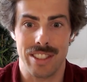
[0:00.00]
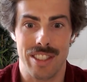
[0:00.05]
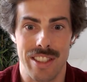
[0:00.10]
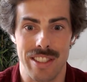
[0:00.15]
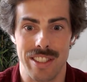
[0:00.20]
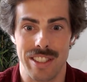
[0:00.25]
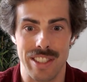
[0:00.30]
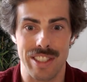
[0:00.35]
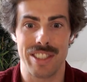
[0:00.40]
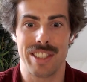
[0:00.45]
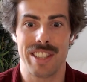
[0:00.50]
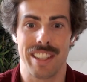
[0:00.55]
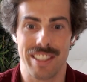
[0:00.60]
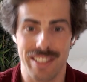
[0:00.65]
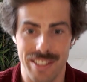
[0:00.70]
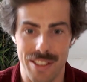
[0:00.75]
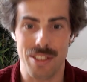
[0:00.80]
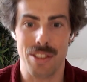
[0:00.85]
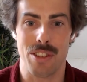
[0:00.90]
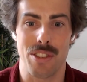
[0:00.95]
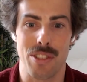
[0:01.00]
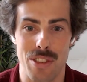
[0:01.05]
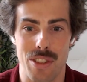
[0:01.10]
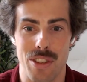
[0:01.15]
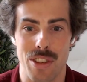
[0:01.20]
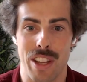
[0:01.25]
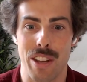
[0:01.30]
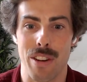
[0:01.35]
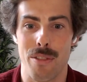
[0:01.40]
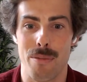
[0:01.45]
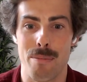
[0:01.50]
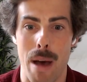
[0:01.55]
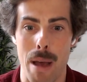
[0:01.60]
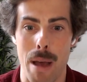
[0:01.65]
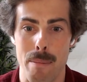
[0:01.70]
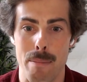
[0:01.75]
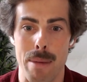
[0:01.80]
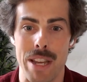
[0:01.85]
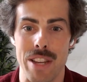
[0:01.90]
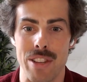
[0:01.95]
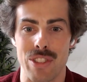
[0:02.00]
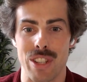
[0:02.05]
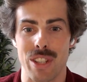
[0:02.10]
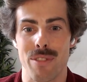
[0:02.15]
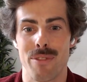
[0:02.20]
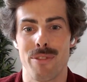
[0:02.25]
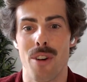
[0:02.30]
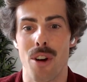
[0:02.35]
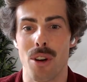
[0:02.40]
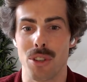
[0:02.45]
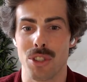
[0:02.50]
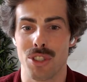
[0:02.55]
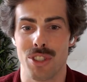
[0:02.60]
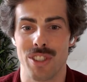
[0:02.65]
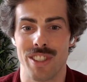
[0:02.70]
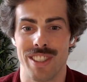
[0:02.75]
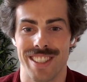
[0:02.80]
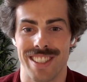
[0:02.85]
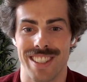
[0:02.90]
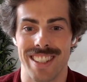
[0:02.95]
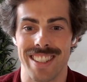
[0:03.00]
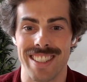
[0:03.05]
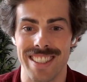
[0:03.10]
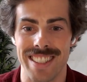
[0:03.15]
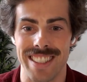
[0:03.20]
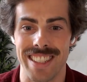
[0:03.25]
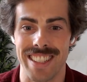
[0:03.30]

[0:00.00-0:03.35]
This is the kind of my basic function as I see